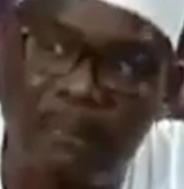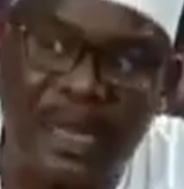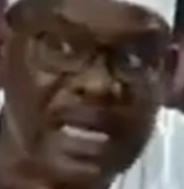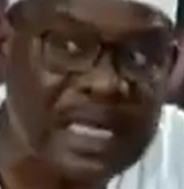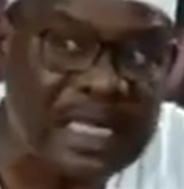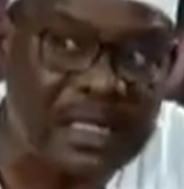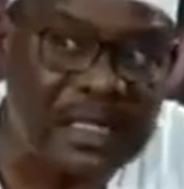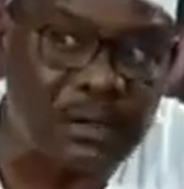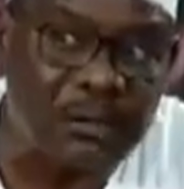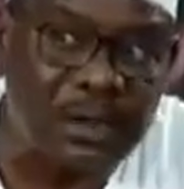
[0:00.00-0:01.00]
many
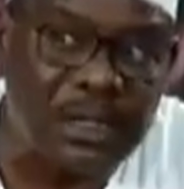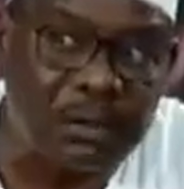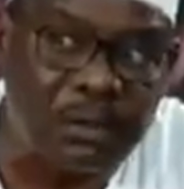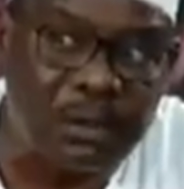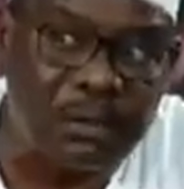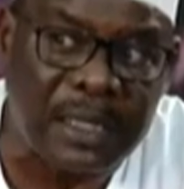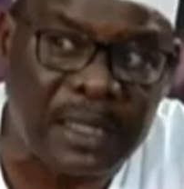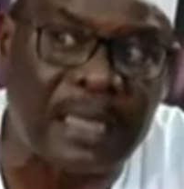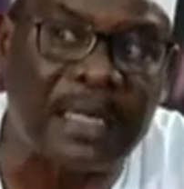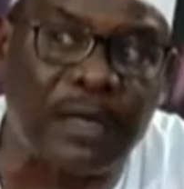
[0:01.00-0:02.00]
Nigerians today told me
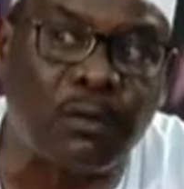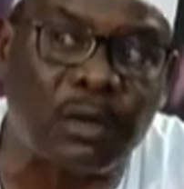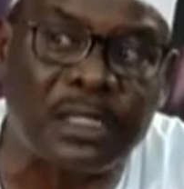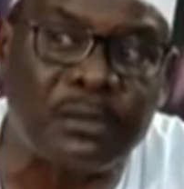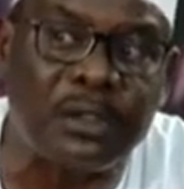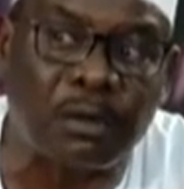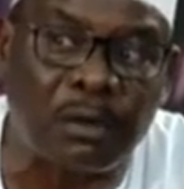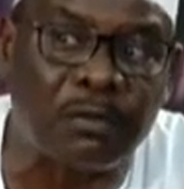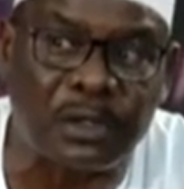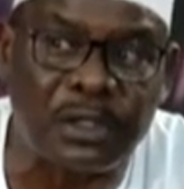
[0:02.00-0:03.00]
and encouraged me to
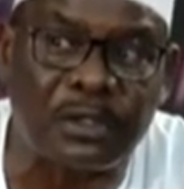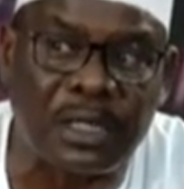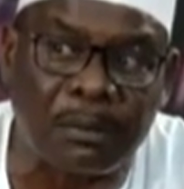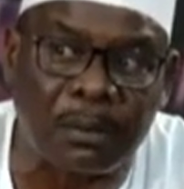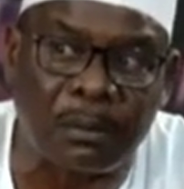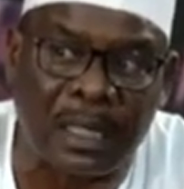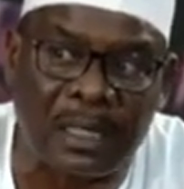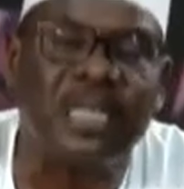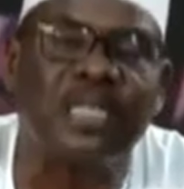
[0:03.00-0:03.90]
come for this year program,